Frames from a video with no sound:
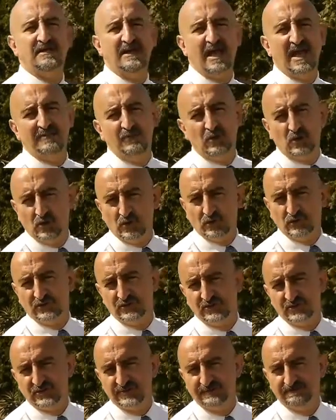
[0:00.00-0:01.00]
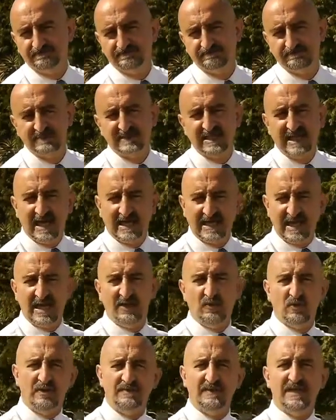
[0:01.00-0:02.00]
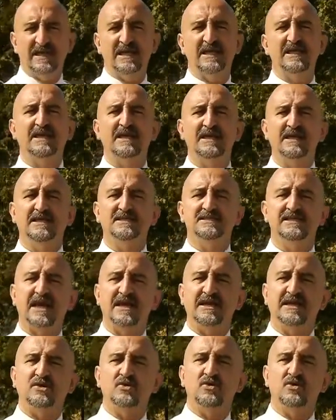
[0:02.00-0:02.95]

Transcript: neighborhoods, and I will be telling